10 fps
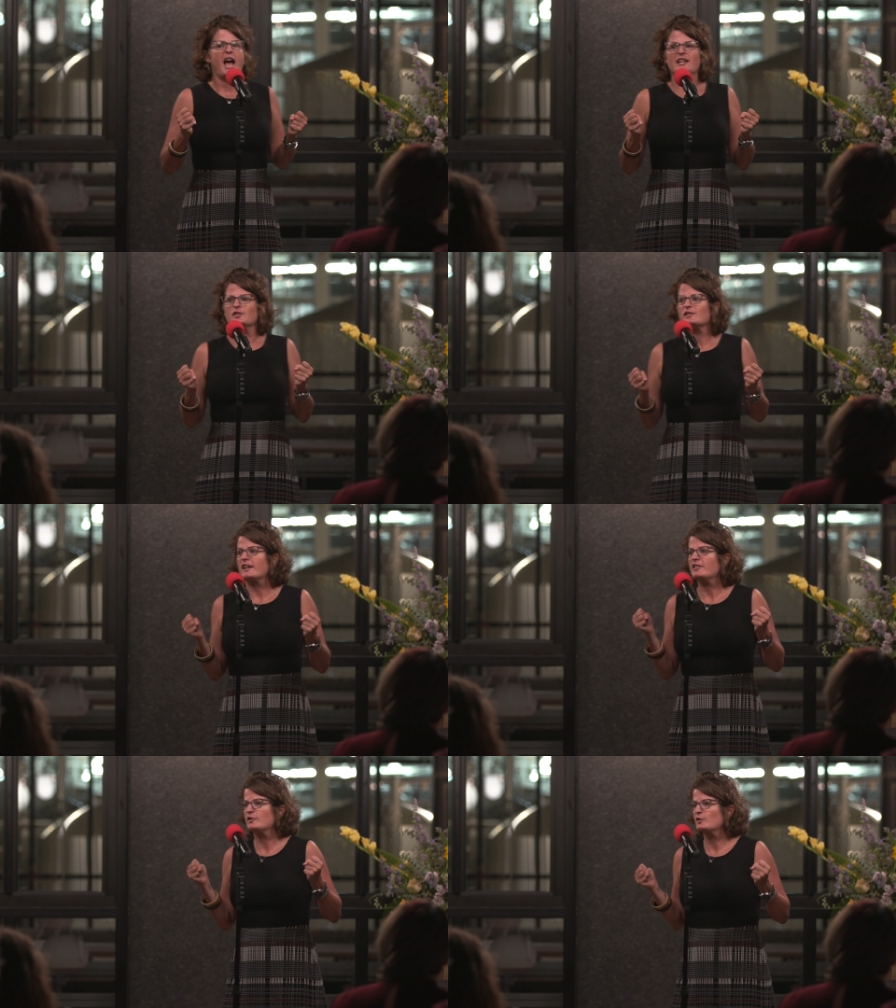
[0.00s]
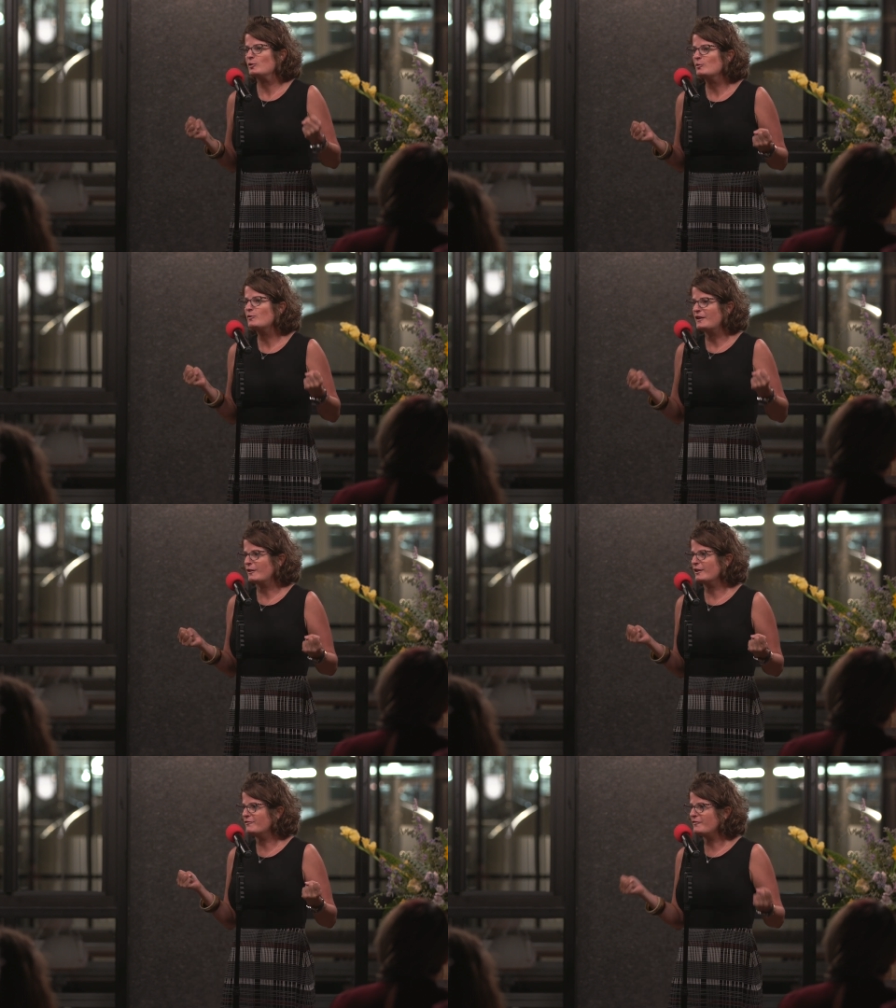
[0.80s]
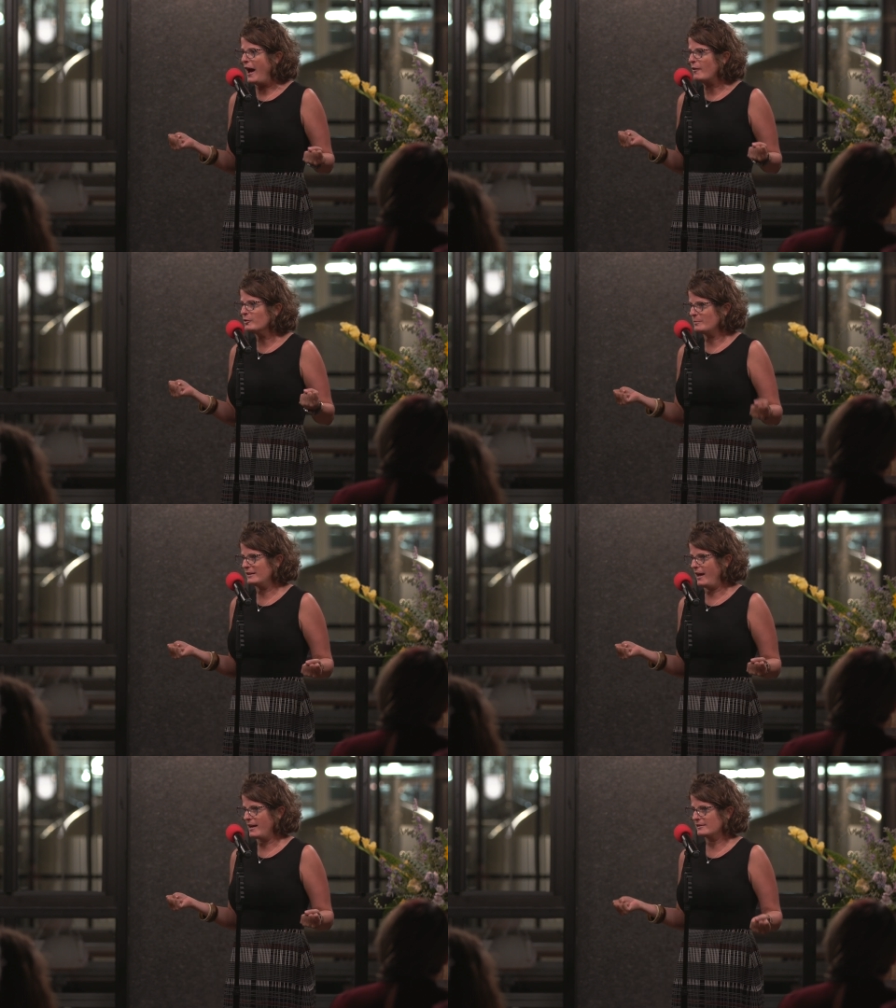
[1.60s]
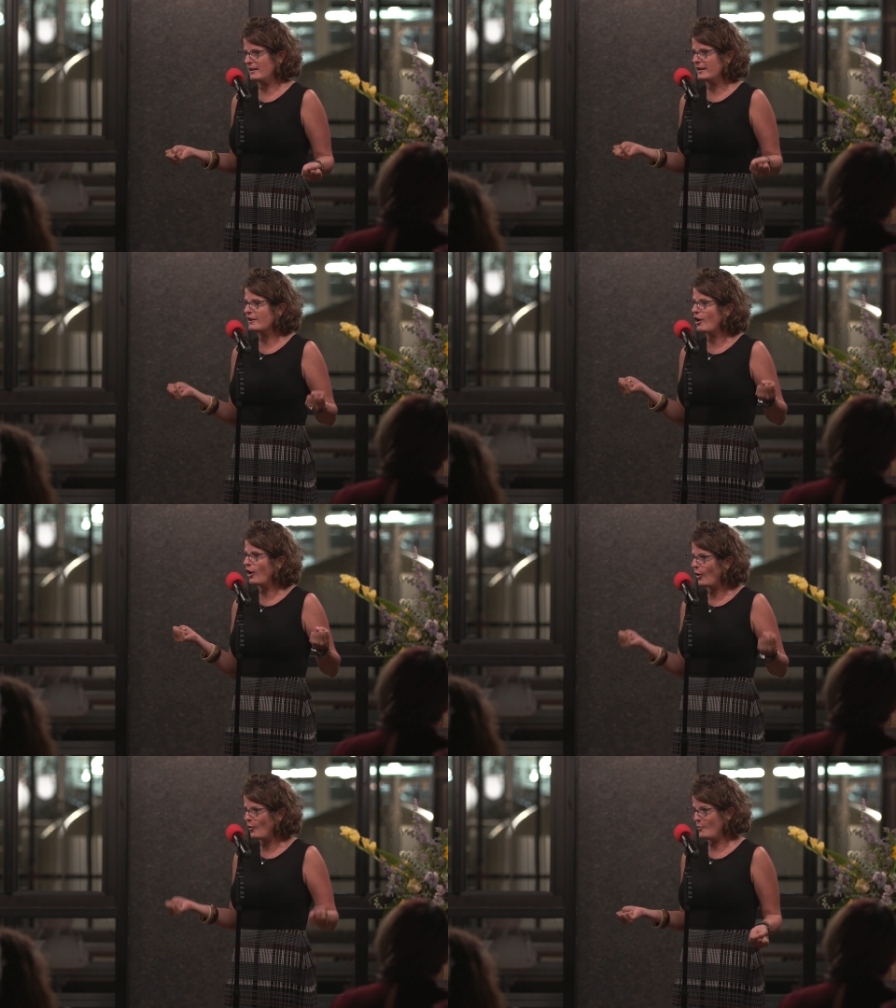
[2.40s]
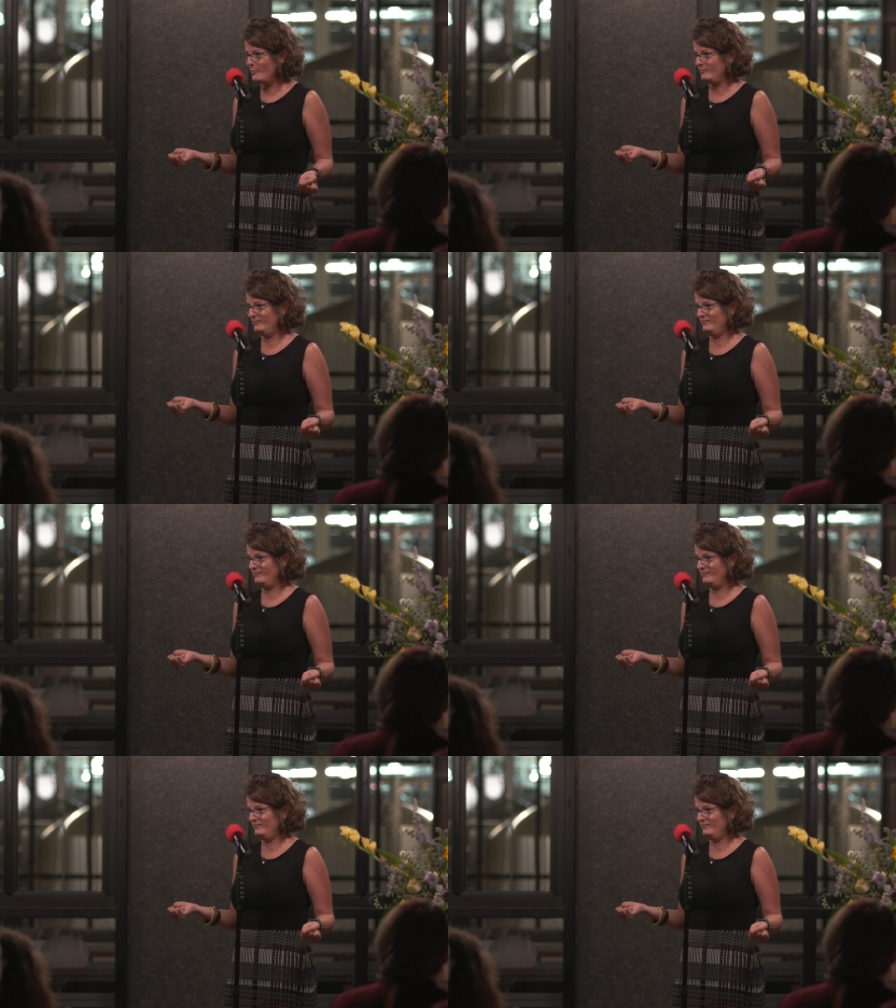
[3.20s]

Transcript: And she's like, "The tooth fairy found me last night at our home."